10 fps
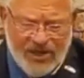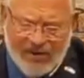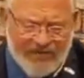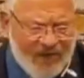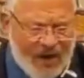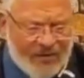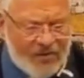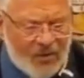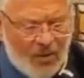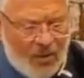followed the
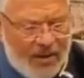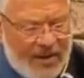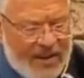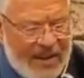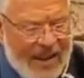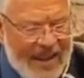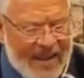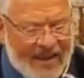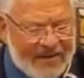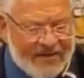Lord
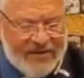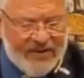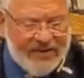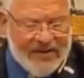and had